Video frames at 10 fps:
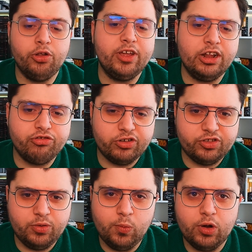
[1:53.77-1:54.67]
Another
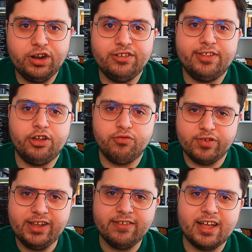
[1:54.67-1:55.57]
interesting one is
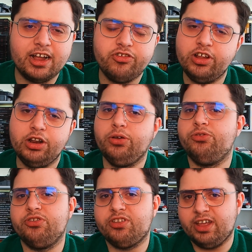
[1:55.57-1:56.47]
that Grease actually
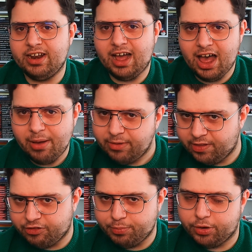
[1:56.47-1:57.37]
loses an
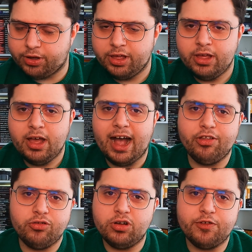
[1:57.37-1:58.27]
arm in this book.
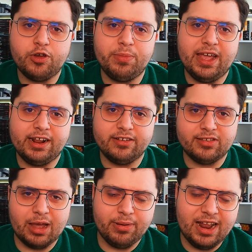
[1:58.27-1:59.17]
I don't know if he'll be
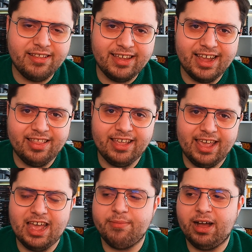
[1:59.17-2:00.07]
getting a cybernetic
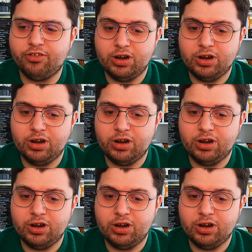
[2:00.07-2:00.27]
in the game.